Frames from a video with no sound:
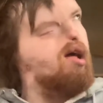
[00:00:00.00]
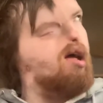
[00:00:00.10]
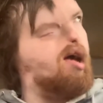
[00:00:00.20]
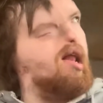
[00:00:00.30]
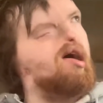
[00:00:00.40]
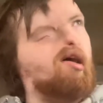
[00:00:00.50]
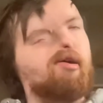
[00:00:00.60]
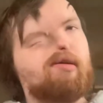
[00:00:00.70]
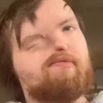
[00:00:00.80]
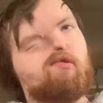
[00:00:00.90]
and then go
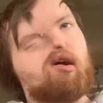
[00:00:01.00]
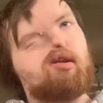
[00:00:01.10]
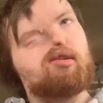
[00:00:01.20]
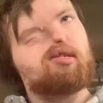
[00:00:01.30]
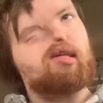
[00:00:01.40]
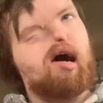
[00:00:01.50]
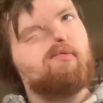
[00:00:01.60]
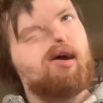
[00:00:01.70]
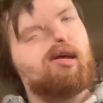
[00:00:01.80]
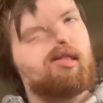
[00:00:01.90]
to the front so that
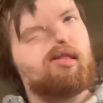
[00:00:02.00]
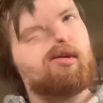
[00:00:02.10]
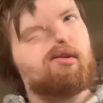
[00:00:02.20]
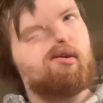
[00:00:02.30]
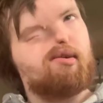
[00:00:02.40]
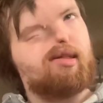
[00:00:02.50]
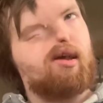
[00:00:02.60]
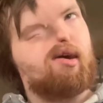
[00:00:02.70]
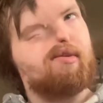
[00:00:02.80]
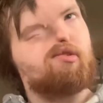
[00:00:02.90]
way they don't
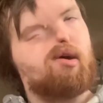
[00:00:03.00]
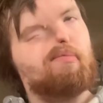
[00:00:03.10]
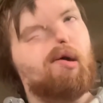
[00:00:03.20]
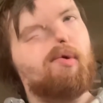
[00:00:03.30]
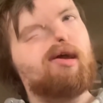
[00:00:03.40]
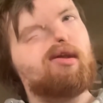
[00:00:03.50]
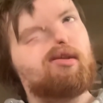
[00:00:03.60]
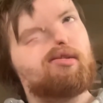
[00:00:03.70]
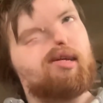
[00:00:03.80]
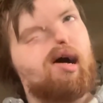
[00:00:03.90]
have to worry about
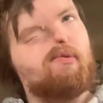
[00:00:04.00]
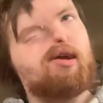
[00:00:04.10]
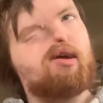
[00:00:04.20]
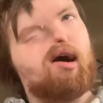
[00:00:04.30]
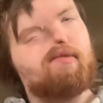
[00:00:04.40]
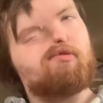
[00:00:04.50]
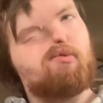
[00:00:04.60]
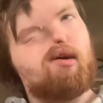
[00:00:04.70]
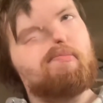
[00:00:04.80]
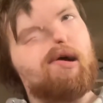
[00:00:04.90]
so that way you don't have to
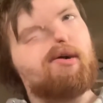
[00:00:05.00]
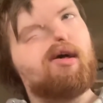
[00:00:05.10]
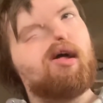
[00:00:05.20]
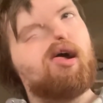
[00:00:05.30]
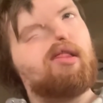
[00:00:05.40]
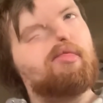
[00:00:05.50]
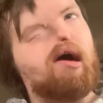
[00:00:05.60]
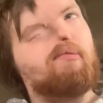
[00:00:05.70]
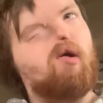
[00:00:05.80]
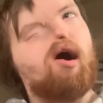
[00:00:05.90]
worry about
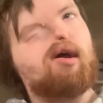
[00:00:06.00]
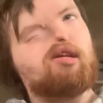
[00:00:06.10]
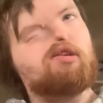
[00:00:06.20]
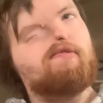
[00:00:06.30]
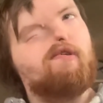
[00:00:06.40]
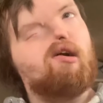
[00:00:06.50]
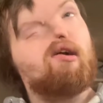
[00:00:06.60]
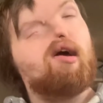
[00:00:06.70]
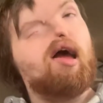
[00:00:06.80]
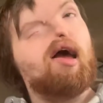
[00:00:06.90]
them walking too
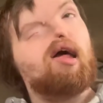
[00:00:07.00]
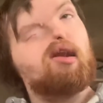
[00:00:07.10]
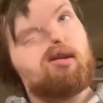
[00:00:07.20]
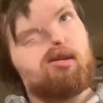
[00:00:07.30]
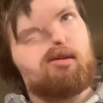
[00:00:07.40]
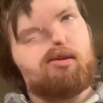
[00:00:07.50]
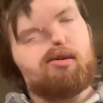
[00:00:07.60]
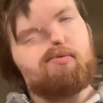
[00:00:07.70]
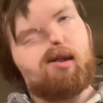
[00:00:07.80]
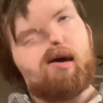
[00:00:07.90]
far, and
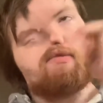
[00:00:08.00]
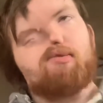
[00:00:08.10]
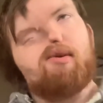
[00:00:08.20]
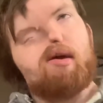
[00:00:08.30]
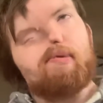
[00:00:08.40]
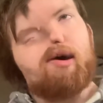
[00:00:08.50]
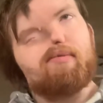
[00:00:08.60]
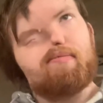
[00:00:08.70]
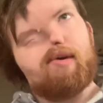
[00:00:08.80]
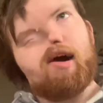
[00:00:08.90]
you wouldn't have to worry
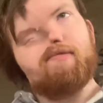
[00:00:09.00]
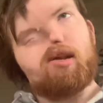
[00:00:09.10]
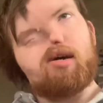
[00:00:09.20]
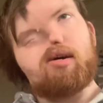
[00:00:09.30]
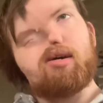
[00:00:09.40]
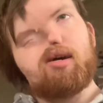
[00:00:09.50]
about having to